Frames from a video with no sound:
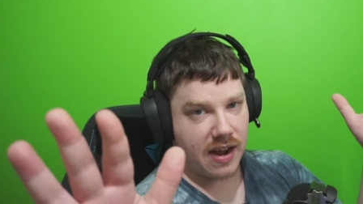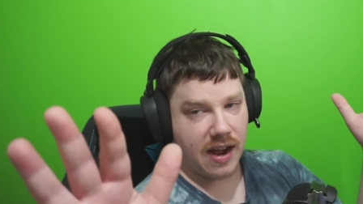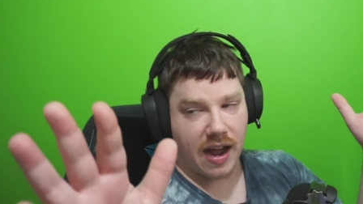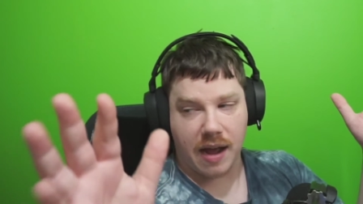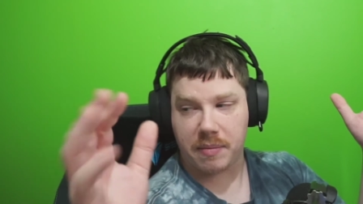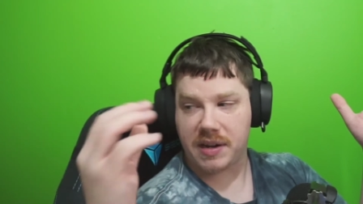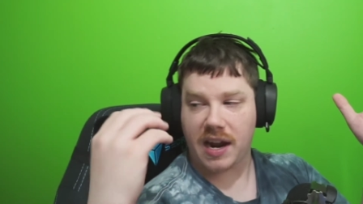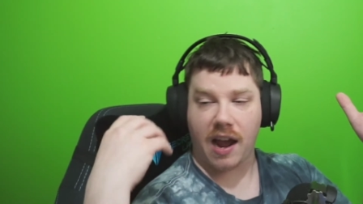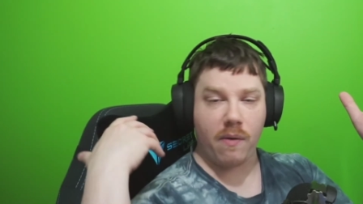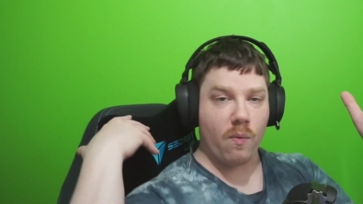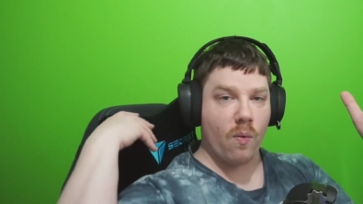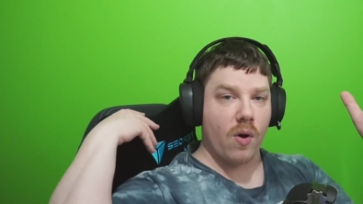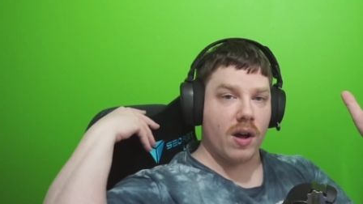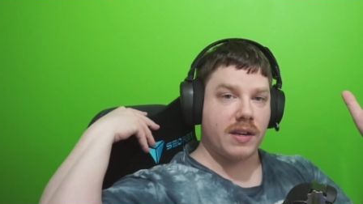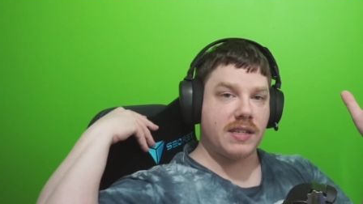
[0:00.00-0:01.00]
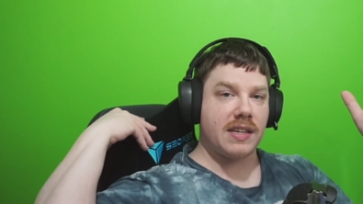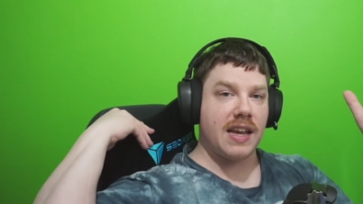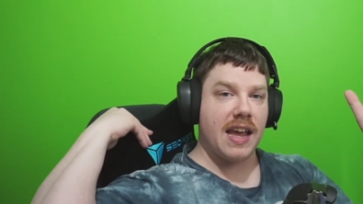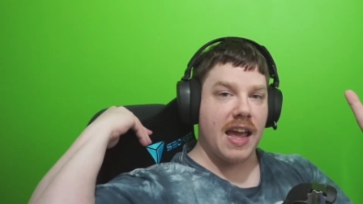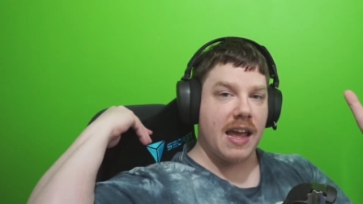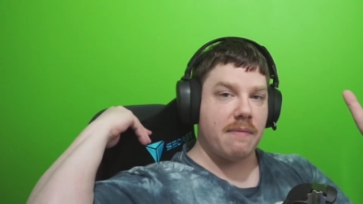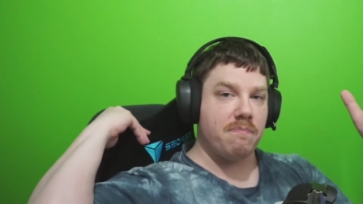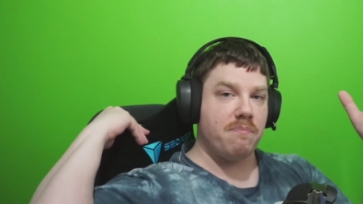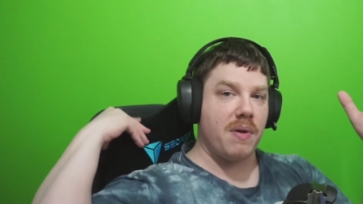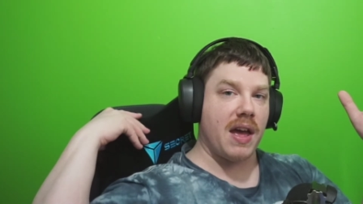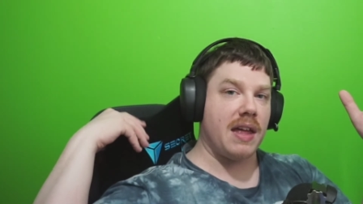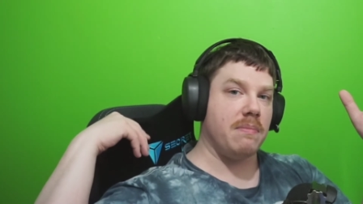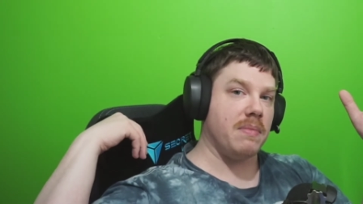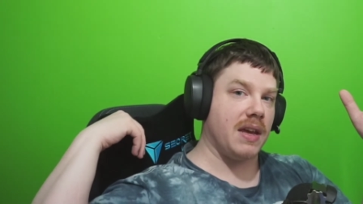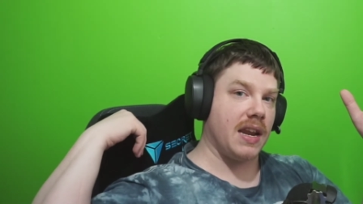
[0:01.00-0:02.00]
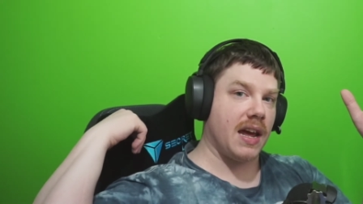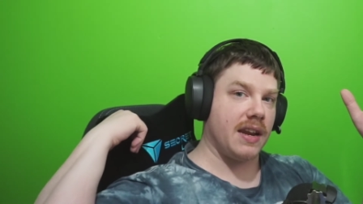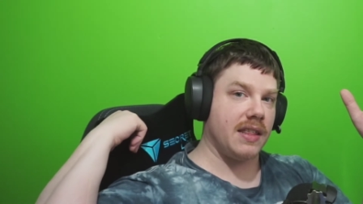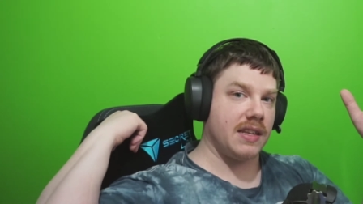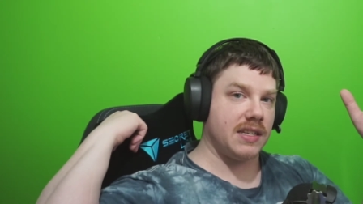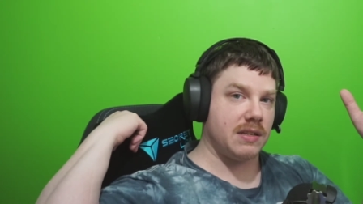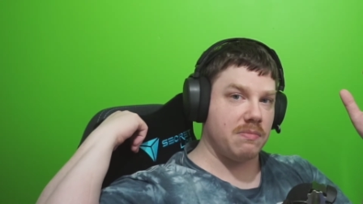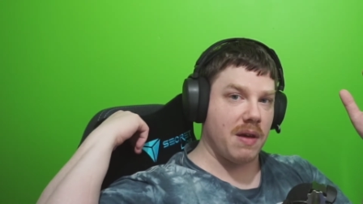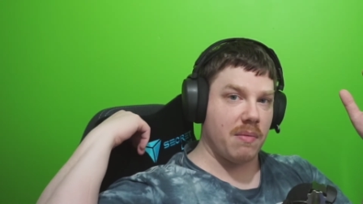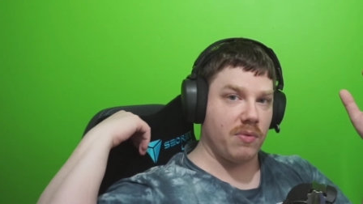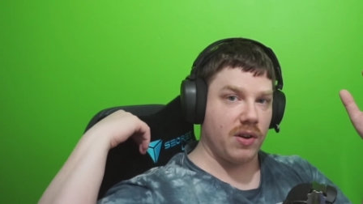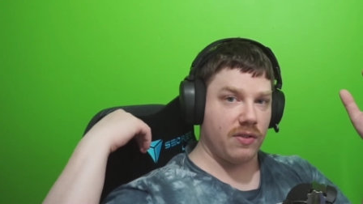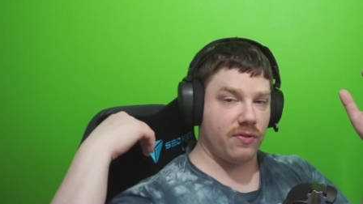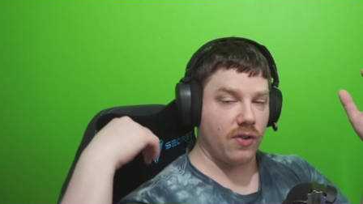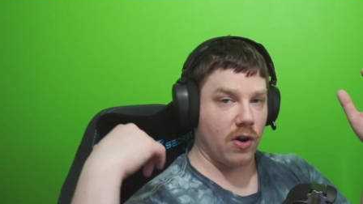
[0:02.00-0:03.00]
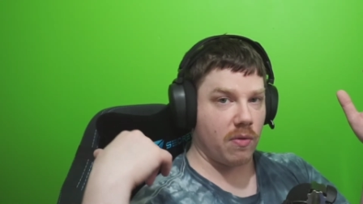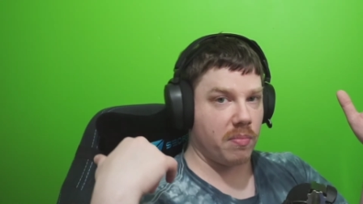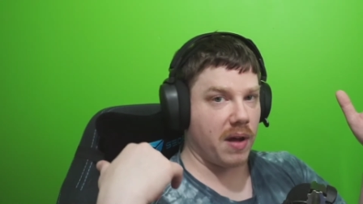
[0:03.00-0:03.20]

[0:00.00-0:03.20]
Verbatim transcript: I mean, I want a bed made out of this memory foam.